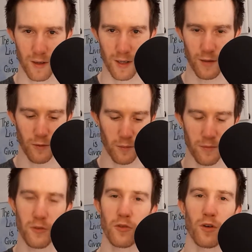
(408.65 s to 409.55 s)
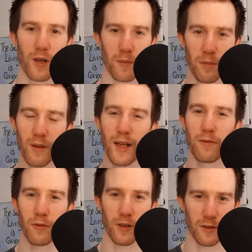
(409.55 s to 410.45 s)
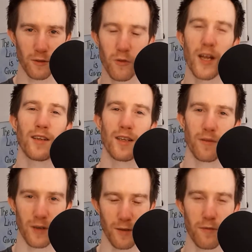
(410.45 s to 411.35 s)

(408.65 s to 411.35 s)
in the form of joy, playfulness, creativity,